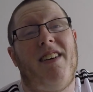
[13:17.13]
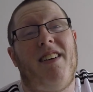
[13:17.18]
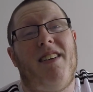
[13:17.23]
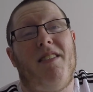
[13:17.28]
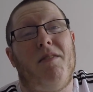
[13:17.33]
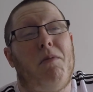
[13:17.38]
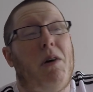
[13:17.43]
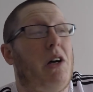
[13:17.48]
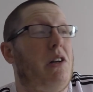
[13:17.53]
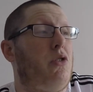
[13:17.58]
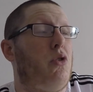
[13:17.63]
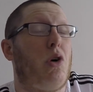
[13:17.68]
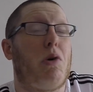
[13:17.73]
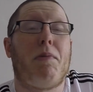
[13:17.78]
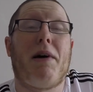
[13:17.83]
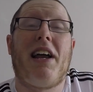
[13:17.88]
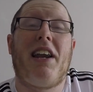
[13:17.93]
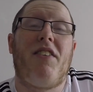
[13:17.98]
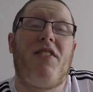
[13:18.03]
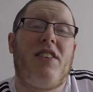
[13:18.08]
Might talk
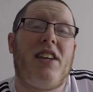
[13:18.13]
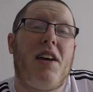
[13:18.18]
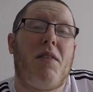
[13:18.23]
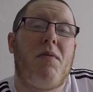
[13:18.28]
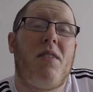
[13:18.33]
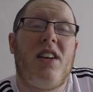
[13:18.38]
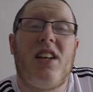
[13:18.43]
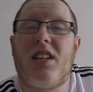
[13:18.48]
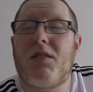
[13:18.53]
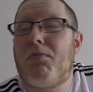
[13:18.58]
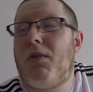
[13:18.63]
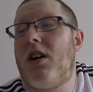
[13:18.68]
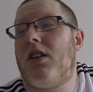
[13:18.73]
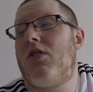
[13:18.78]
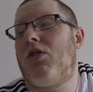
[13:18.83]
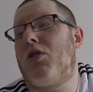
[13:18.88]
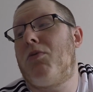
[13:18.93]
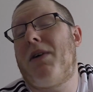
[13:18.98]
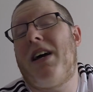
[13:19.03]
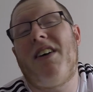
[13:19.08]
about it for 10 minutes, might
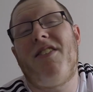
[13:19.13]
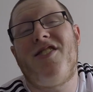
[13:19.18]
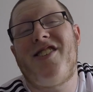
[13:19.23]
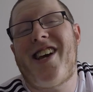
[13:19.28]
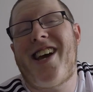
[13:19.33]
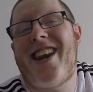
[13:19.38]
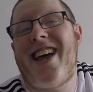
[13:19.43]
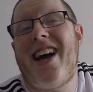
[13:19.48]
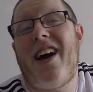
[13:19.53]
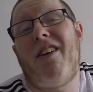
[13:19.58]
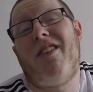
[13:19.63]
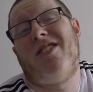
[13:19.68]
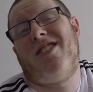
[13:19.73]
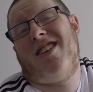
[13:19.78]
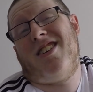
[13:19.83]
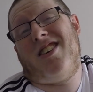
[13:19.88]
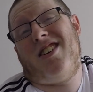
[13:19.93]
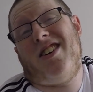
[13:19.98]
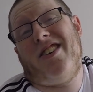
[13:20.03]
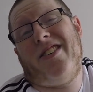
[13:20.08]
talk about it for 10 hours.
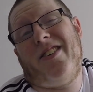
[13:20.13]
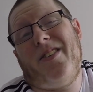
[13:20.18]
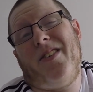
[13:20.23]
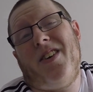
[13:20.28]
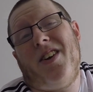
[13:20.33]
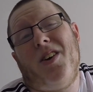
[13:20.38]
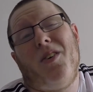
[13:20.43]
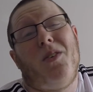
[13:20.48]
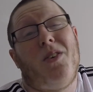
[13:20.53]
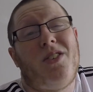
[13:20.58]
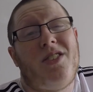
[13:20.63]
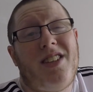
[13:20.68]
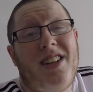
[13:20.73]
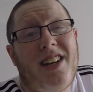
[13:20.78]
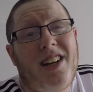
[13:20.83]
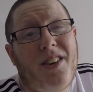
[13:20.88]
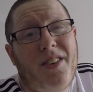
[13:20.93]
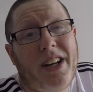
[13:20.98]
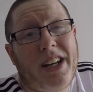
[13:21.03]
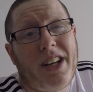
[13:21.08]
I don't know, we'll see
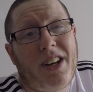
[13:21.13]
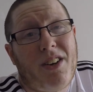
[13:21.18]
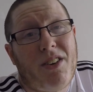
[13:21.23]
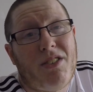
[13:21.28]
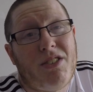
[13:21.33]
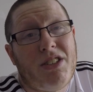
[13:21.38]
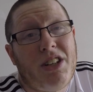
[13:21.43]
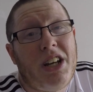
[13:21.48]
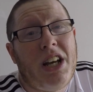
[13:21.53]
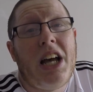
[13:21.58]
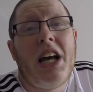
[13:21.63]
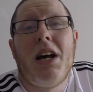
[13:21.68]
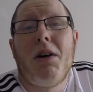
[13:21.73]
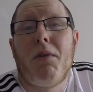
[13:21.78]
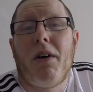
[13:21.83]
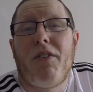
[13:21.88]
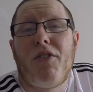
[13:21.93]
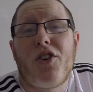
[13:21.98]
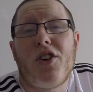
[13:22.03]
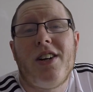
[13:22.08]
how it goes.
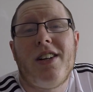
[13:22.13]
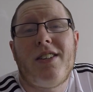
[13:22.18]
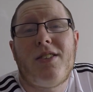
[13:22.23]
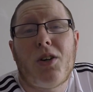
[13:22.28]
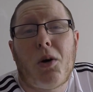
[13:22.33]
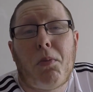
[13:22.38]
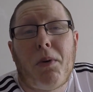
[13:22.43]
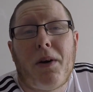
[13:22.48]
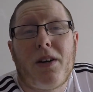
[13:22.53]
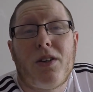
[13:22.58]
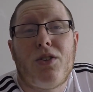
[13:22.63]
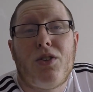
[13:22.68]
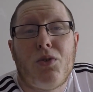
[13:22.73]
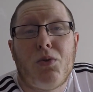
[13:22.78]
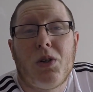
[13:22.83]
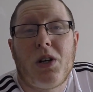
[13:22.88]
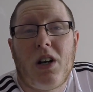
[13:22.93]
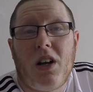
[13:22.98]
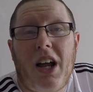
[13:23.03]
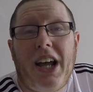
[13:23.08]
But if you've got any topics you
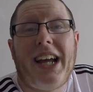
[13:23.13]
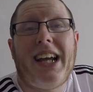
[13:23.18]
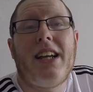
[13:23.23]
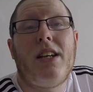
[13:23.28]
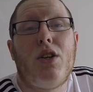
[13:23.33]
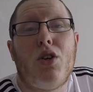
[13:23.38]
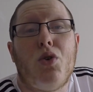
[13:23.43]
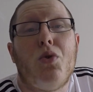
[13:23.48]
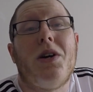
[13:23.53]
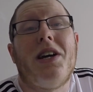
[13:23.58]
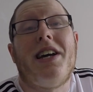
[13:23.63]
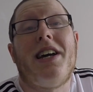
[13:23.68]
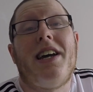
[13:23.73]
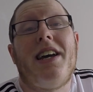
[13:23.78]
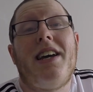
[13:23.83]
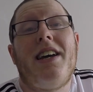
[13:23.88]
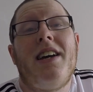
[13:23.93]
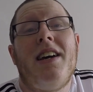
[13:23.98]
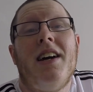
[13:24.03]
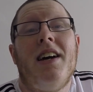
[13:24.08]
would like to
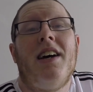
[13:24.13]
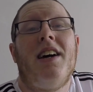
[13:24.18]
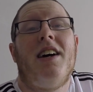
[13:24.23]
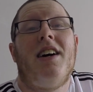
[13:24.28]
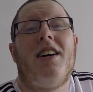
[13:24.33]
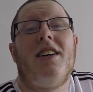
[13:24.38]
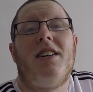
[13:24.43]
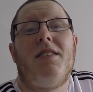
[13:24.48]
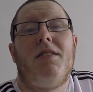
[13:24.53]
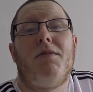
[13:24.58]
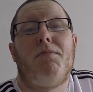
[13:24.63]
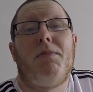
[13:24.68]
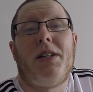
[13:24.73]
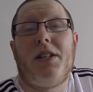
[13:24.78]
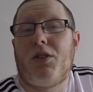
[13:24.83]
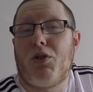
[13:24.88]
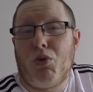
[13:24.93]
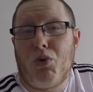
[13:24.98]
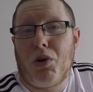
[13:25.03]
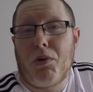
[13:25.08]
hear me
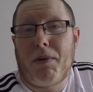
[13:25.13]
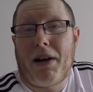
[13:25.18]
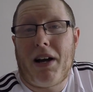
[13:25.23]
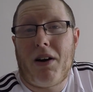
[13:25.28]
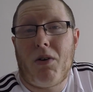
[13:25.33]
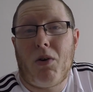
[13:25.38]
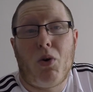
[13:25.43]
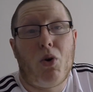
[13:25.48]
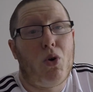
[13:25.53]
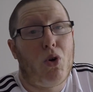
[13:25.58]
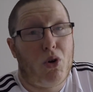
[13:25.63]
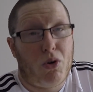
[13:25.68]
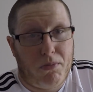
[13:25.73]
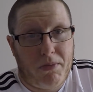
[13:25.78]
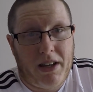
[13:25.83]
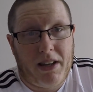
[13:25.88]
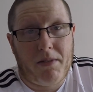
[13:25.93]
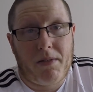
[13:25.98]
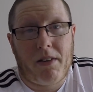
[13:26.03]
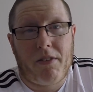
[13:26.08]
talk about, or
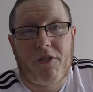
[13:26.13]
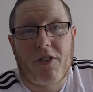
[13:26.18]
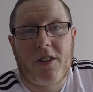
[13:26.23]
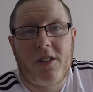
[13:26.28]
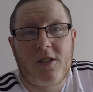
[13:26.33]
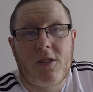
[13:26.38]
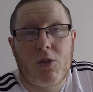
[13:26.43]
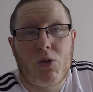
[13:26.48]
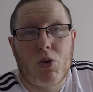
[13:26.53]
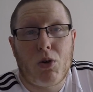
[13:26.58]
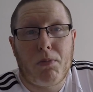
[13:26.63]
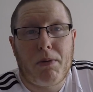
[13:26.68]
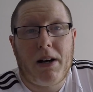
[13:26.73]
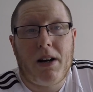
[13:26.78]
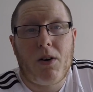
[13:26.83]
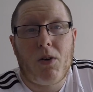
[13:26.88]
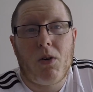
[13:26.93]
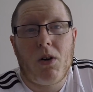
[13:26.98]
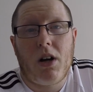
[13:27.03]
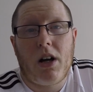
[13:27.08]
me and my friends talk
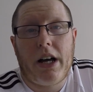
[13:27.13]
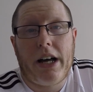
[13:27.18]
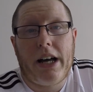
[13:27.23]
about,